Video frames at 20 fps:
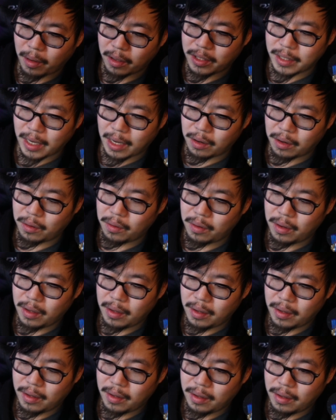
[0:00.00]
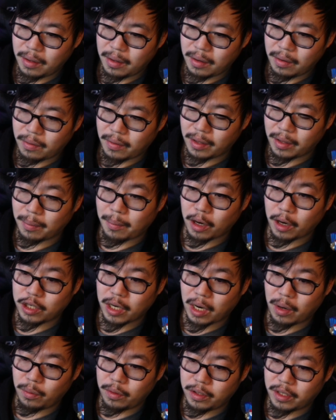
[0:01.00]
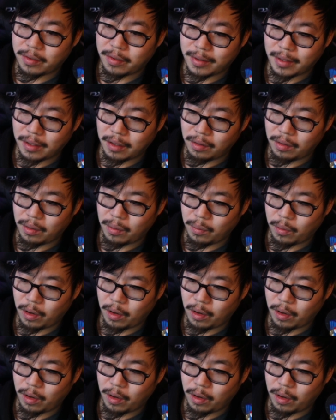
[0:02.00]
Marshadow. Right, the Marshadow would have just killed.